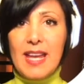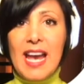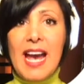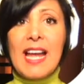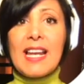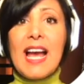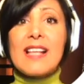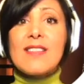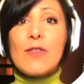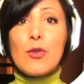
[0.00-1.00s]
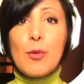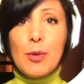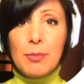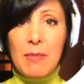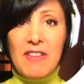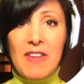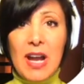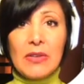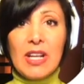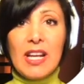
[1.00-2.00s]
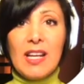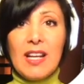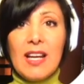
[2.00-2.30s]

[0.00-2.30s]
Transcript: And as the throughput may vary,